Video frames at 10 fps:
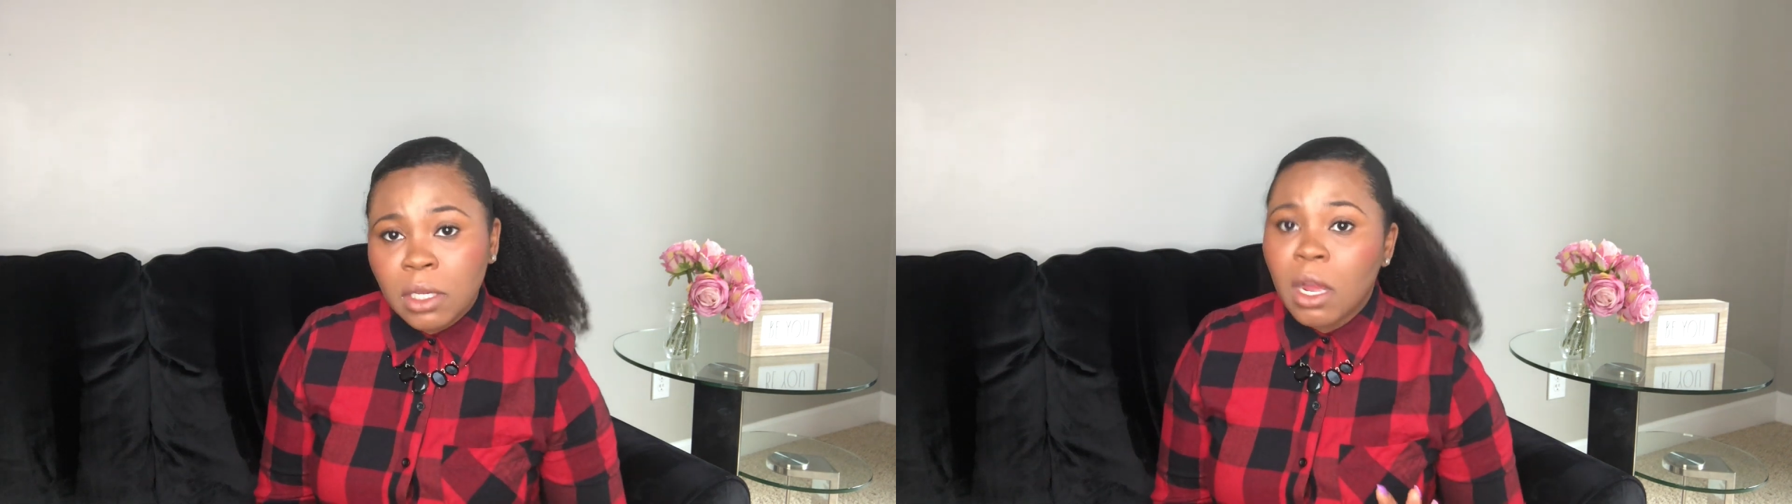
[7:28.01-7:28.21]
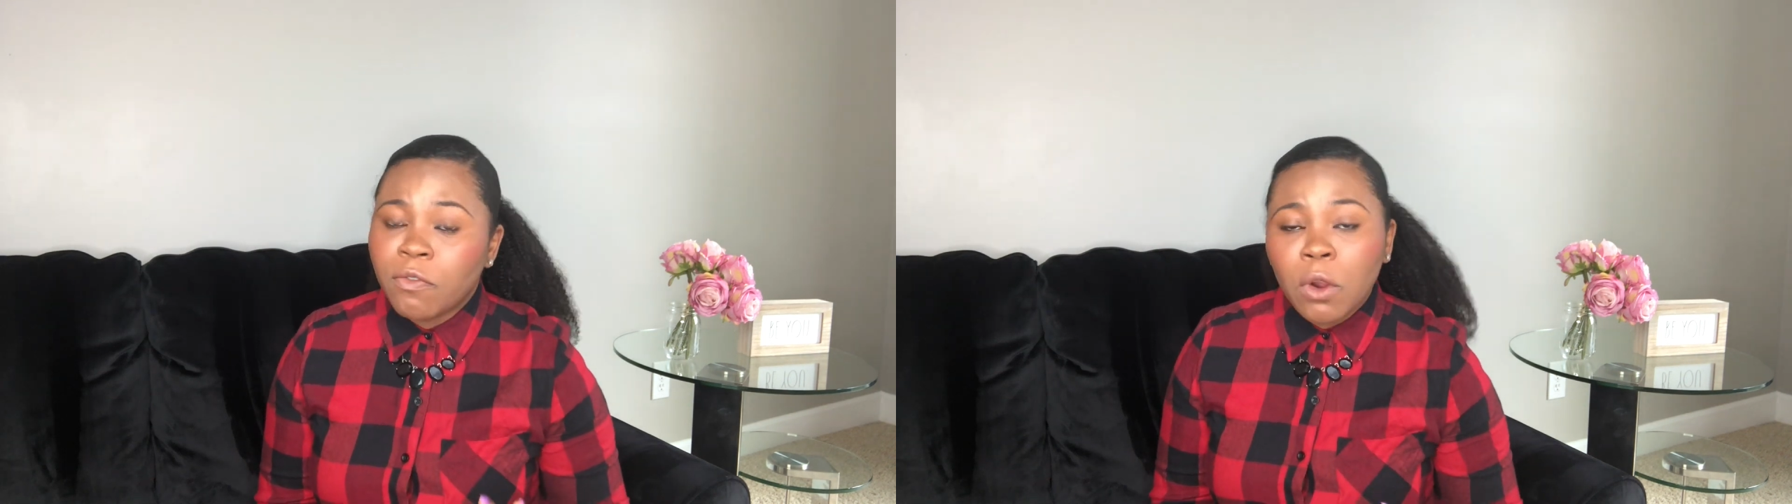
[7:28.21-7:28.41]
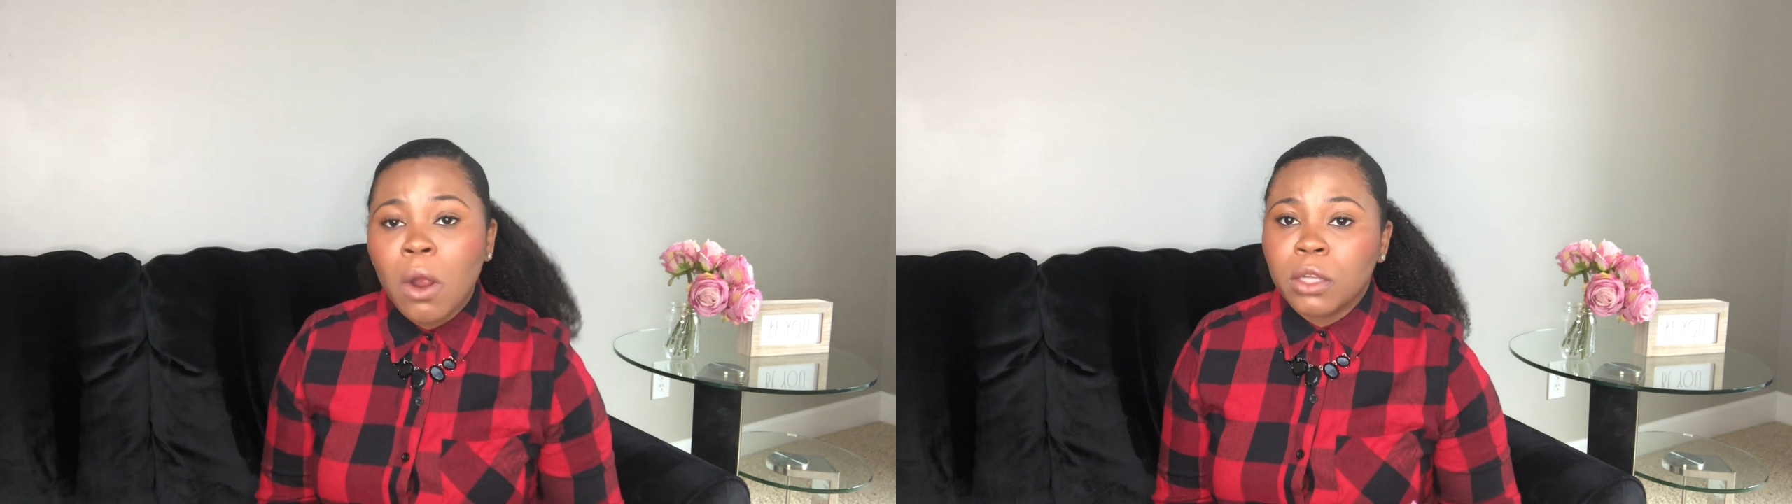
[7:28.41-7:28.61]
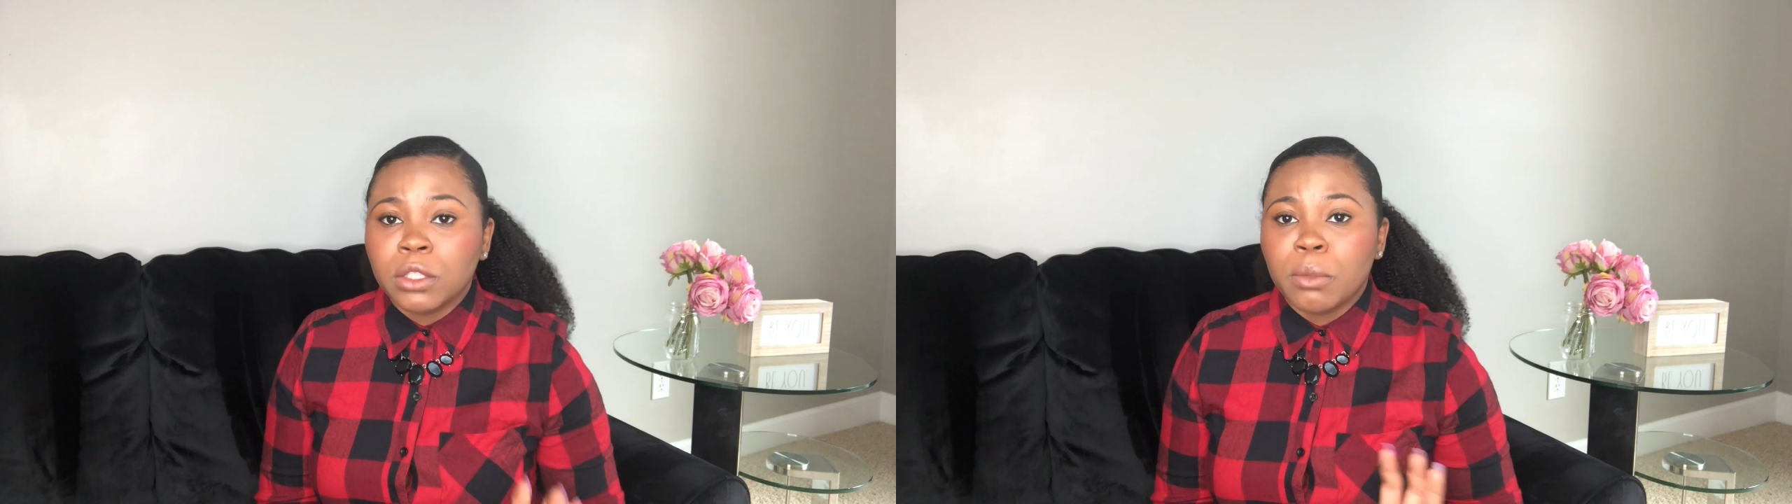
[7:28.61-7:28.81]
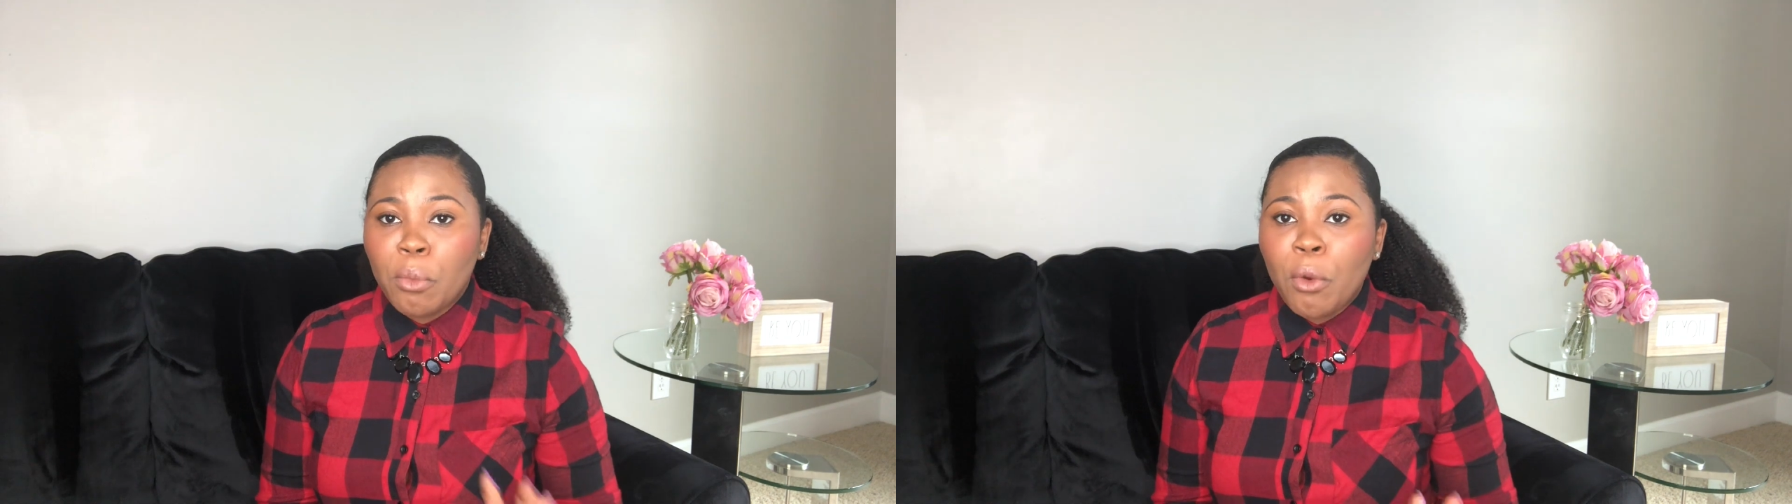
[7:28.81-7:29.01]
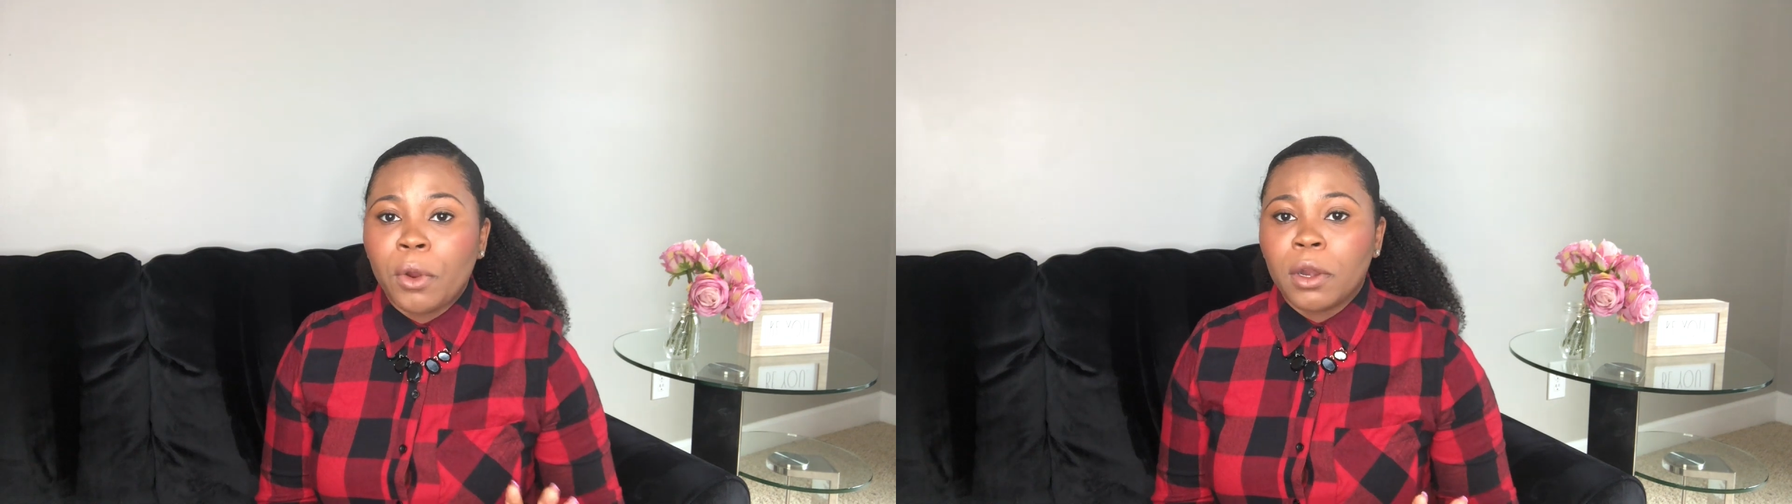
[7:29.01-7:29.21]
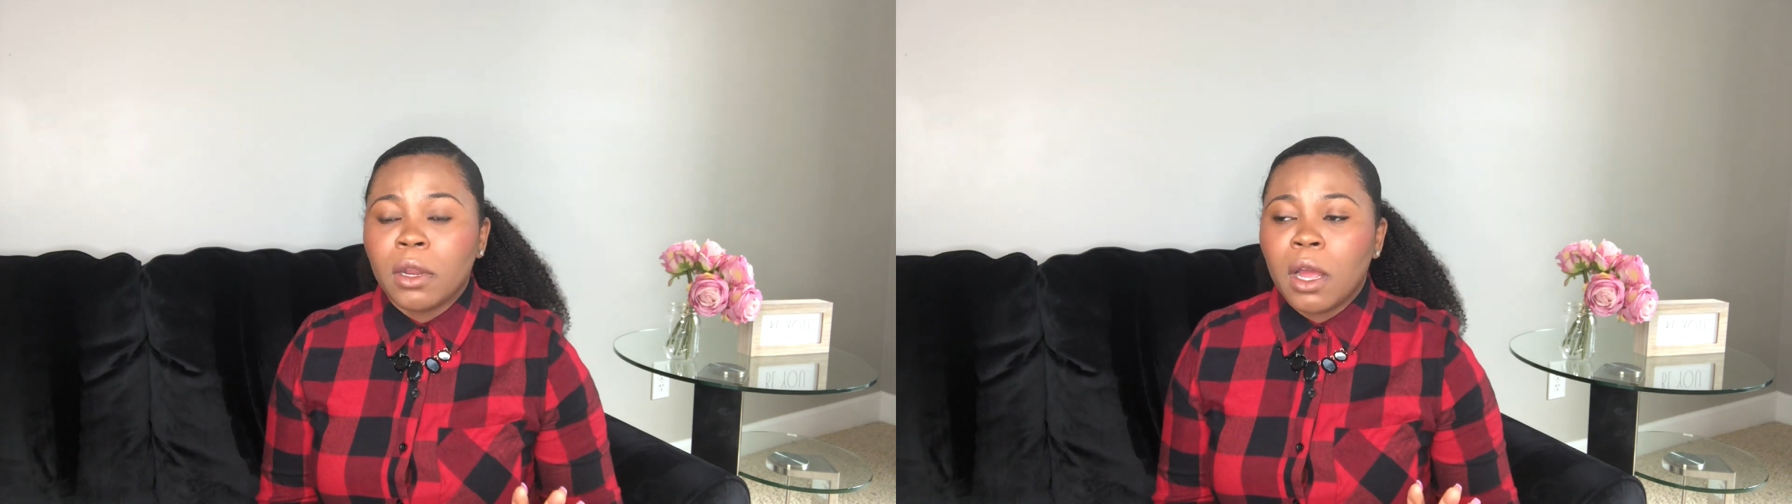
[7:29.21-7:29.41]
off across the board